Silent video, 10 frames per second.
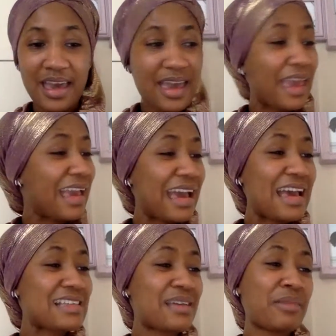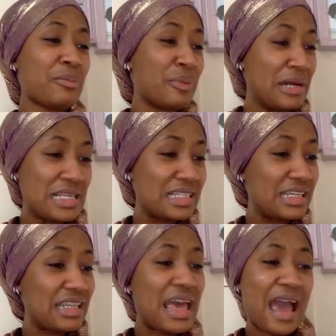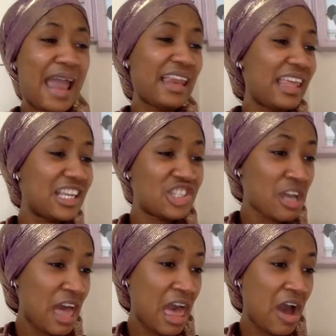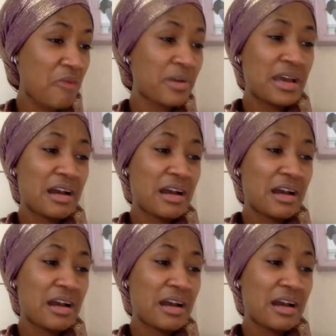hey, guys, I'm in prison. I need your help.